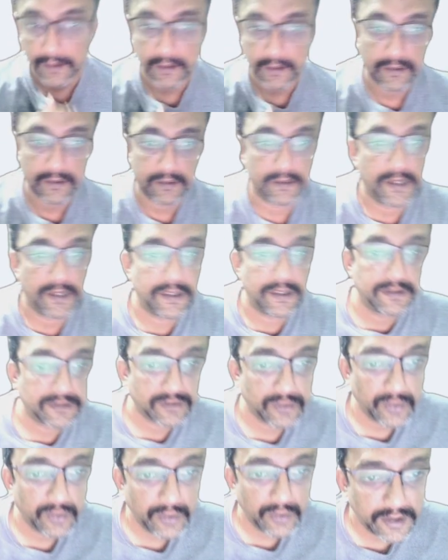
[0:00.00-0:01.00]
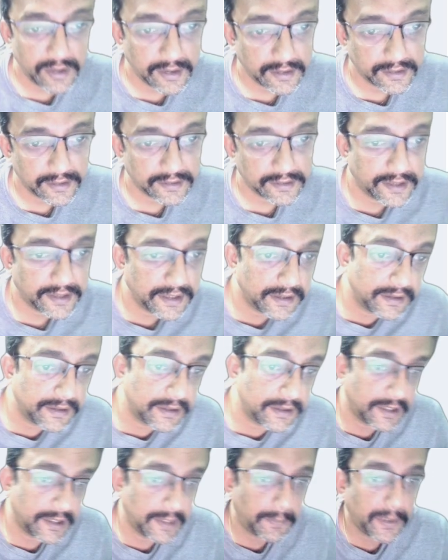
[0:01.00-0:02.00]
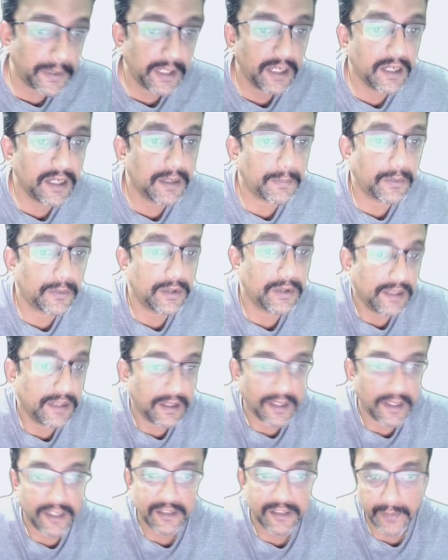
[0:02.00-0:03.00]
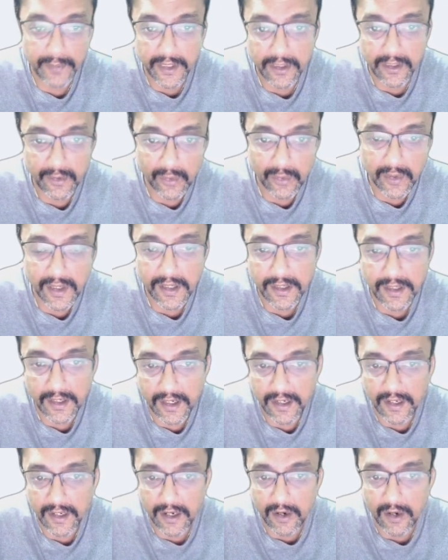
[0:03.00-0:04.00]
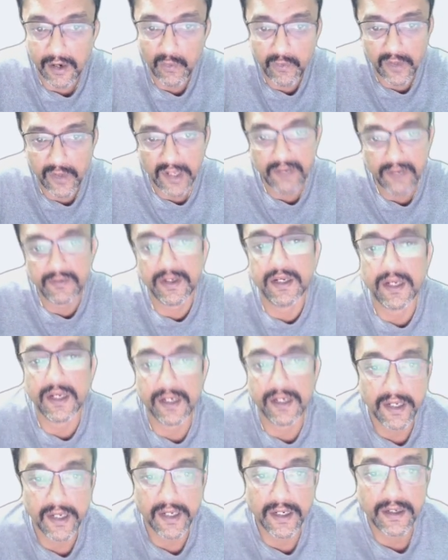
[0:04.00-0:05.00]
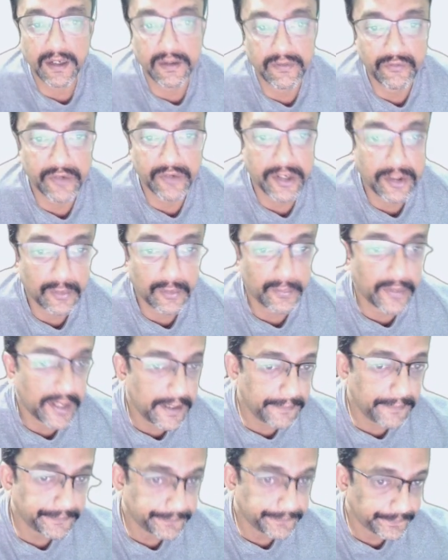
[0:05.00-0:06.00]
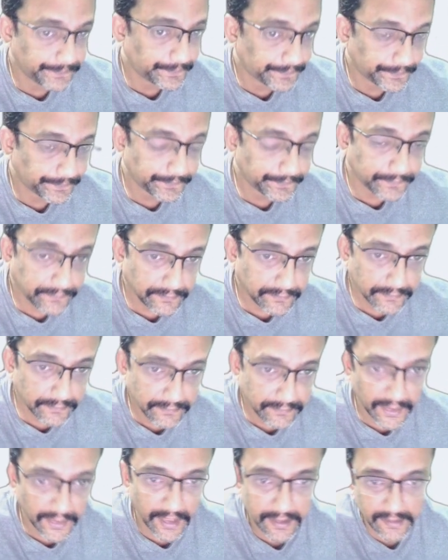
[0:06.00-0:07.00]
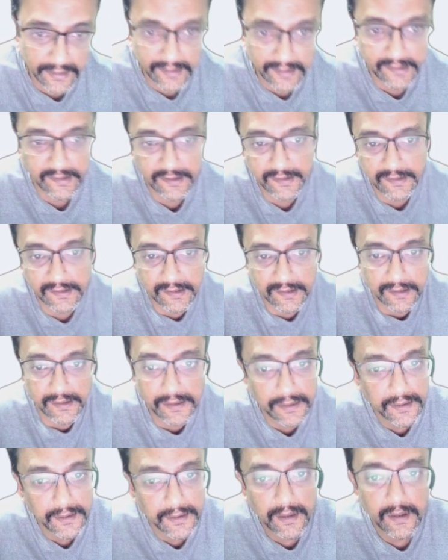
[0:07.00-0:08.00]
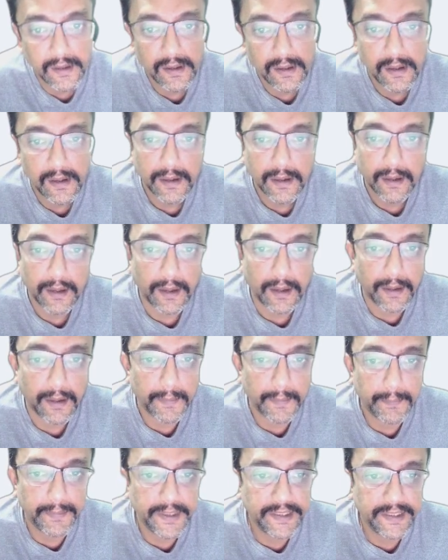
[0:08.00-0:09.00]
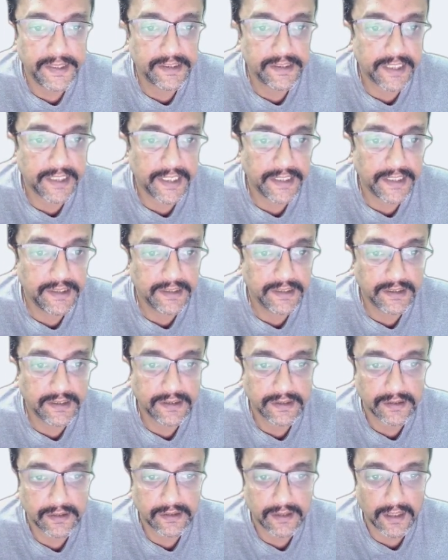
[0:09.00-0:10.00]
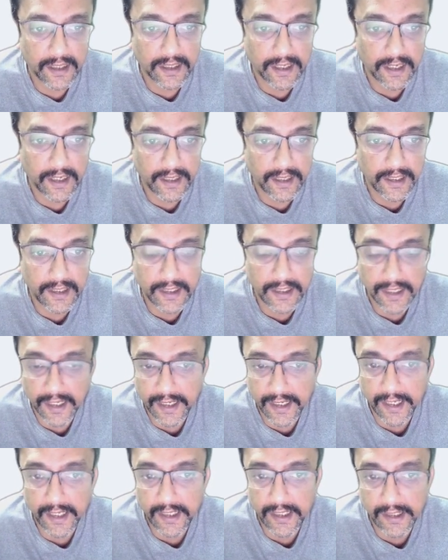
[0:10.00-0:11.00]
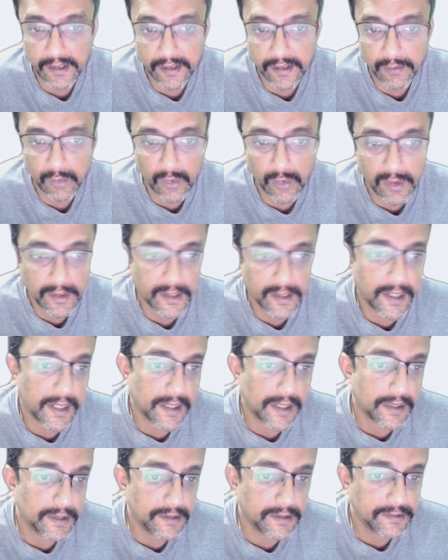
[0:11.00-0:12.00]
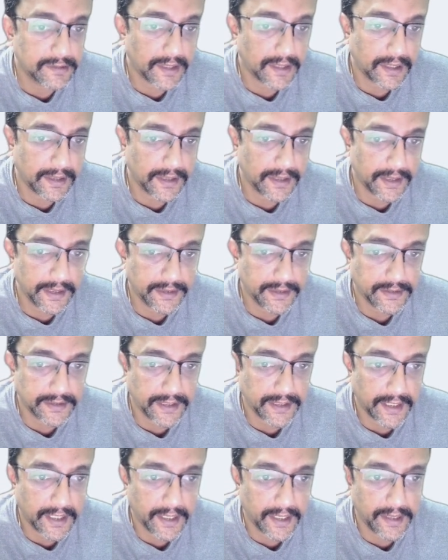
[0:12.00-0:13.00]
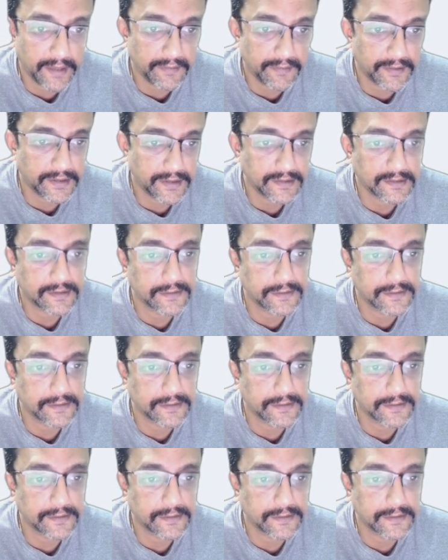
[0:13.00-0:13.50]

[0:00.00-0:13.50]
That's good. Then depending upon the Lightspeed token and how far we can get free to play, this is a big change in attaining the old characters and the journey guide events.